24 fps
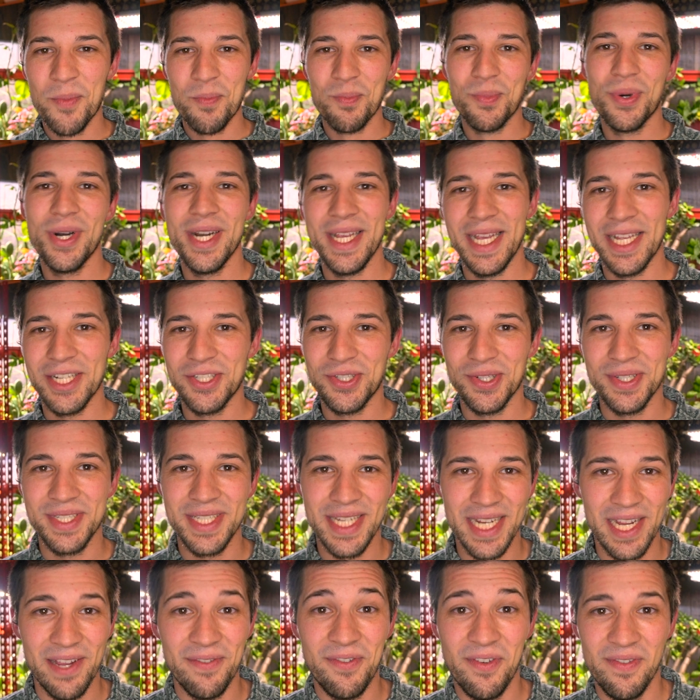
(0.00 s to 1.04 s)
Pretty
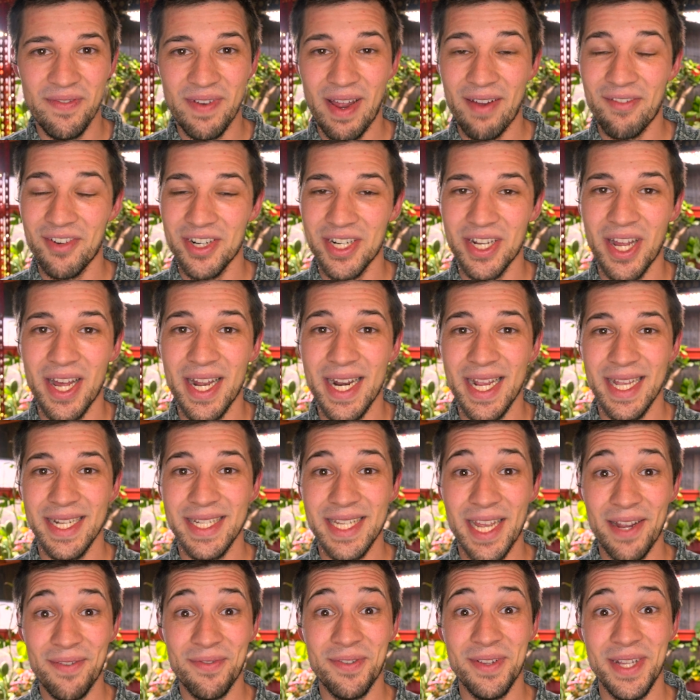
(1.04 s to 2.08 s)
interesting if you've never done it.
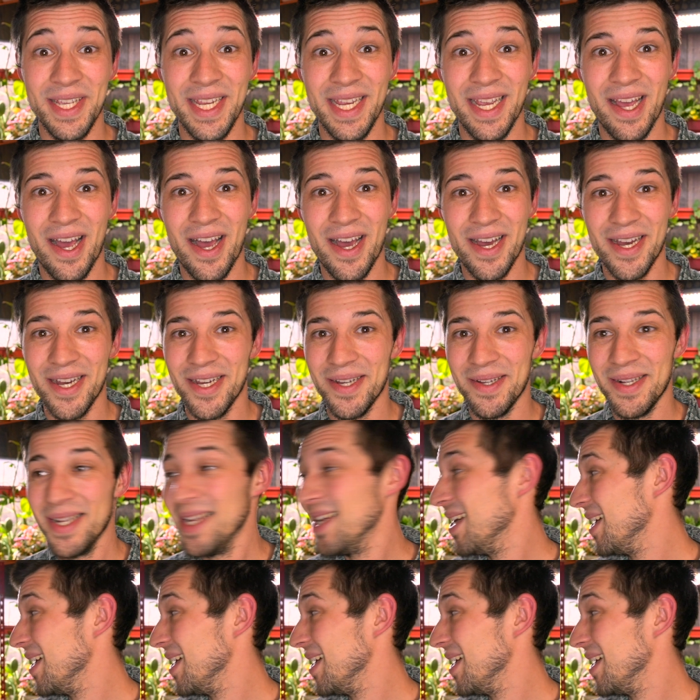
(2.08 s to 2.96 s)
Definitely uh,